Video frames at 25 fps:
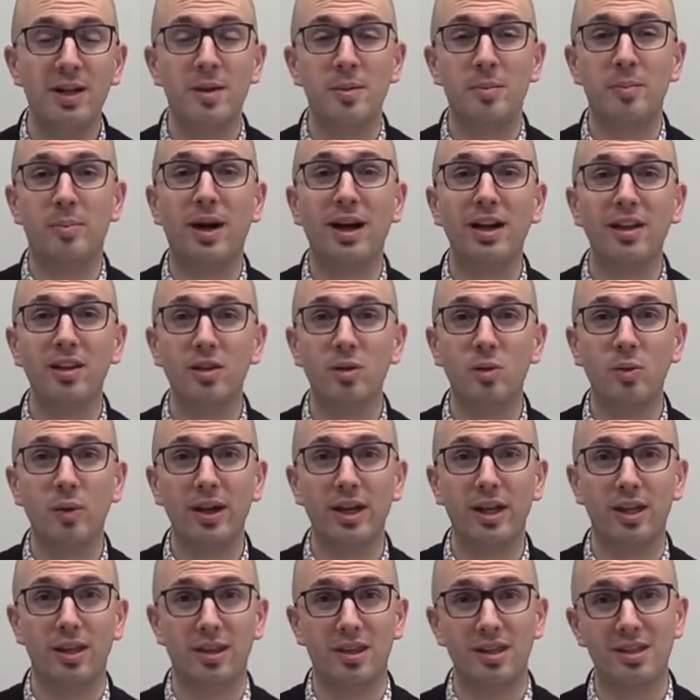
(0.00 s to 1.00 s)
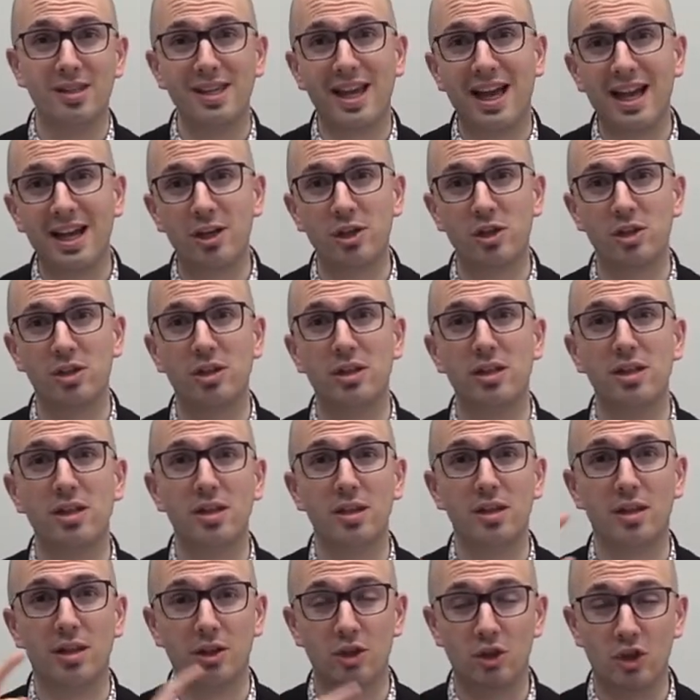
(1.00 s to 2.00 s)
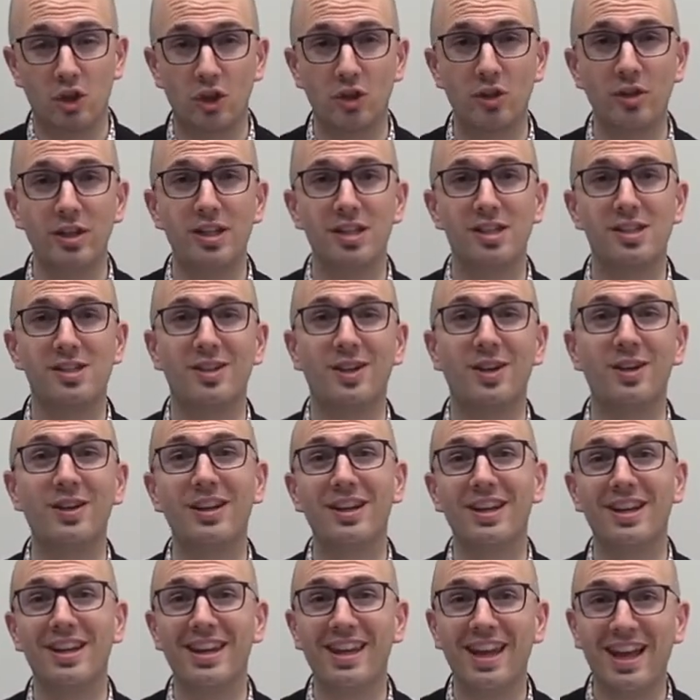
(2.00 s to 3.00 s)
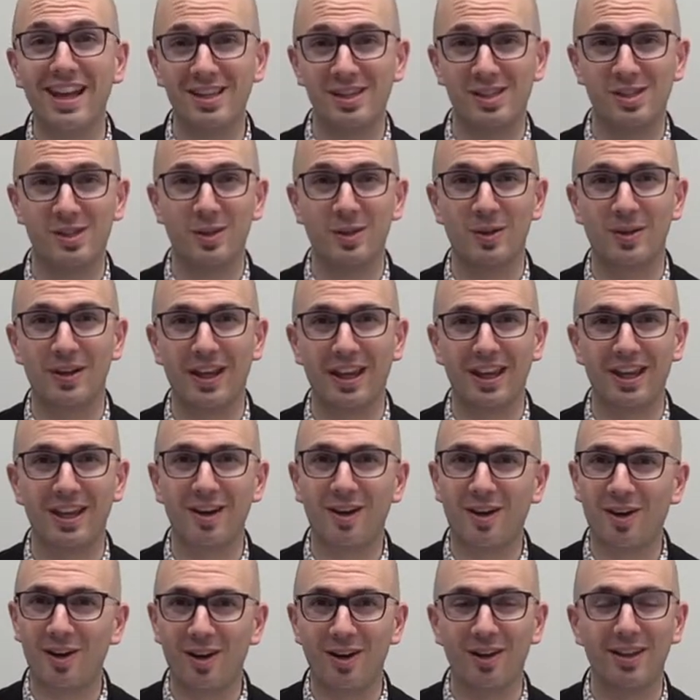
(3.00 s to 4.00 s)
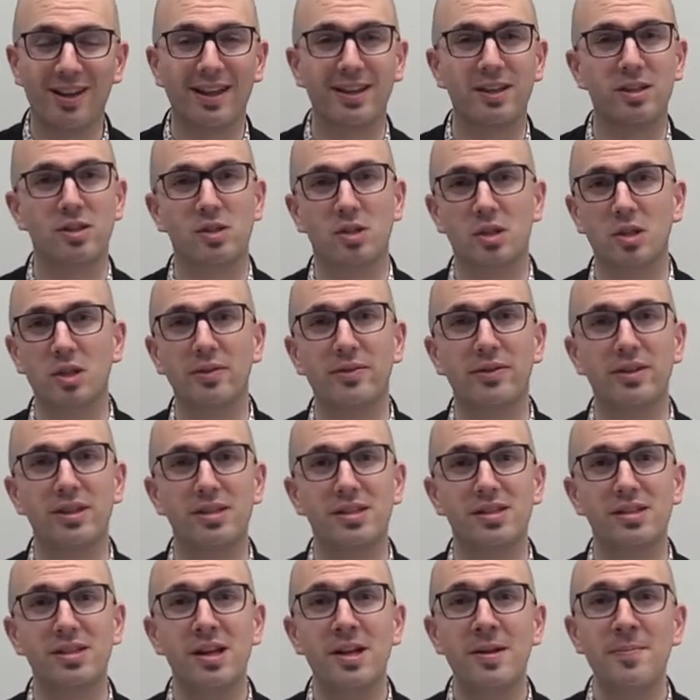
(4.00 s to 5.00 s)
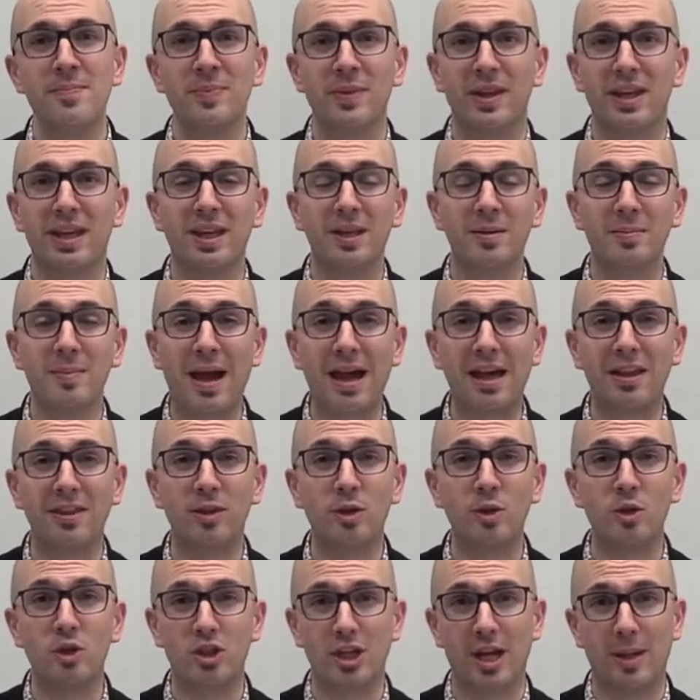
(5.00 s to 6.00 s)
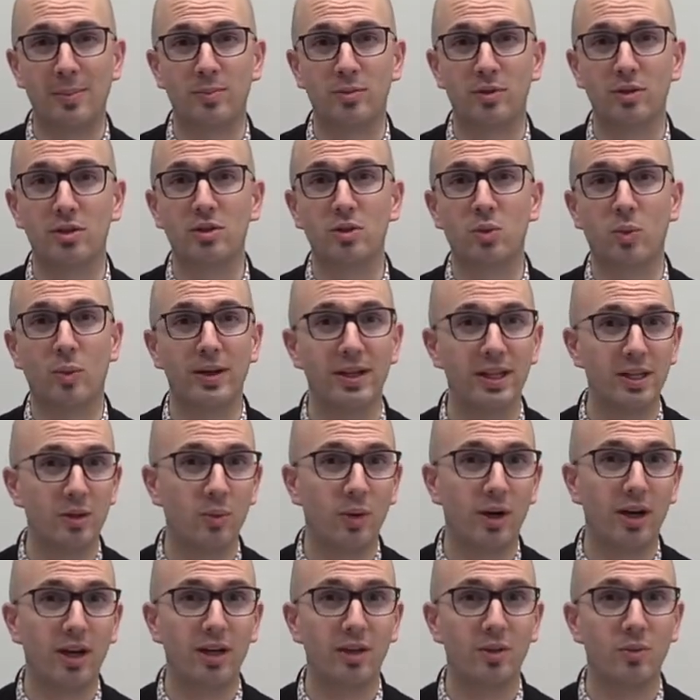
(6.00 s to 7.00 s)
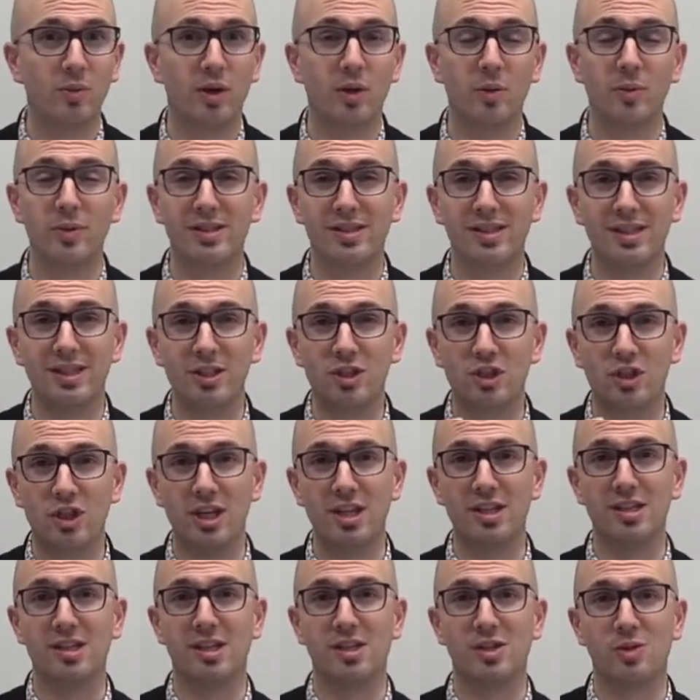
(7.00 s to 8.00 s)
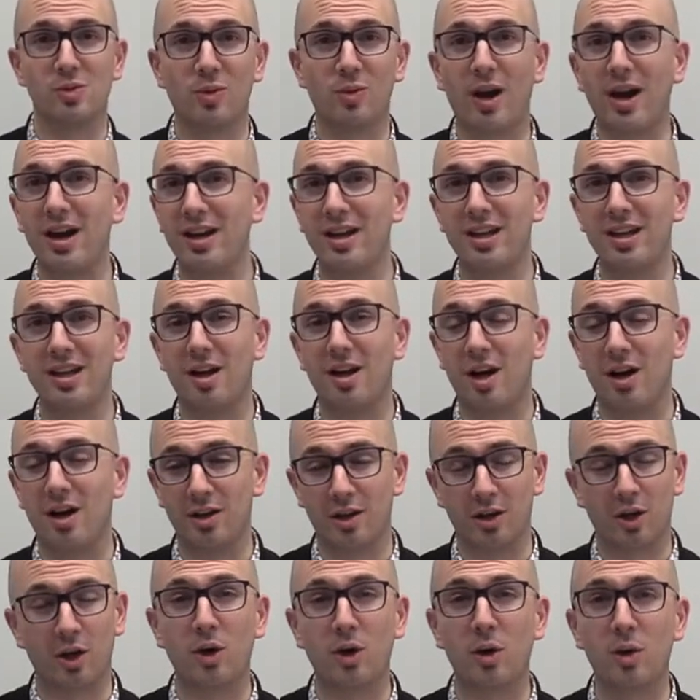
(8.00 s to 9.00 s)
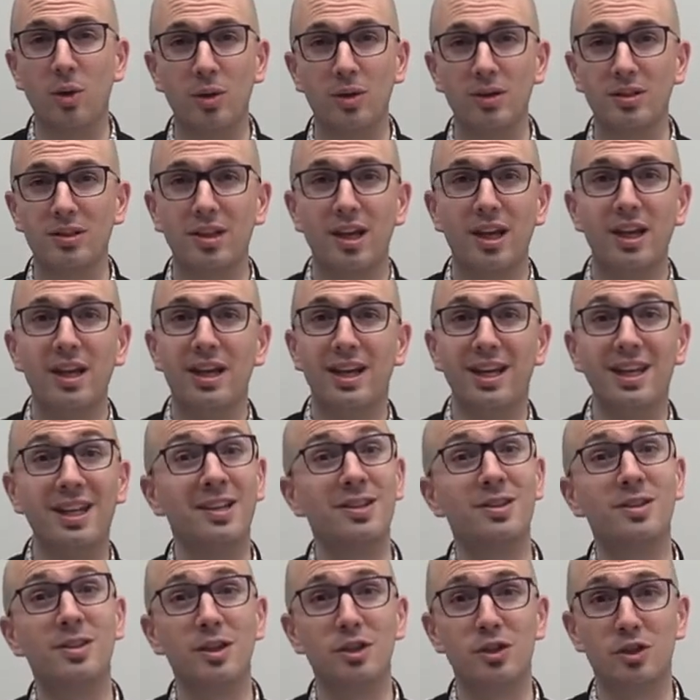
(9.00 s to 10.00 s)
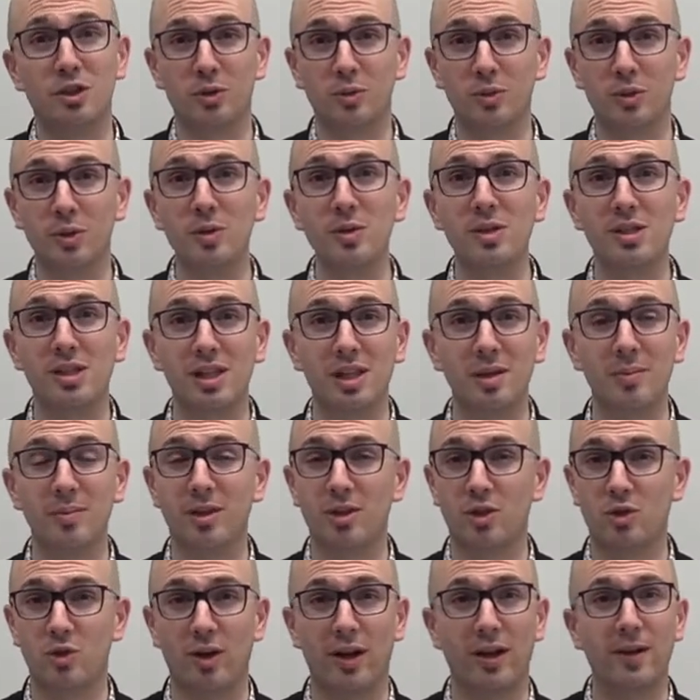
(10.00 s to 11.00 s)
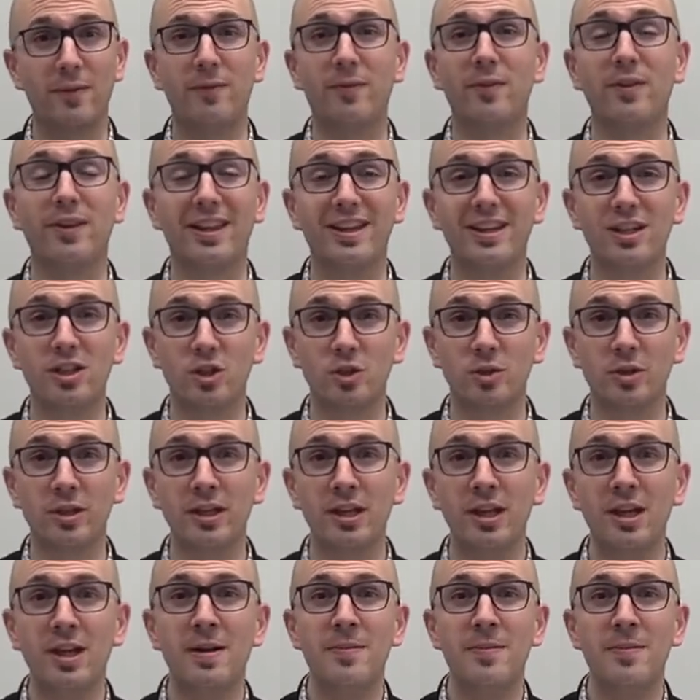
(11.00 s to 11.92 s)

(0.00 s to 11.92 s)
By the way, the journey started yesterday in our online service in Matthew chapter 21, where we see Jesus riding on a colt into Jerusalem, the triumphal entry.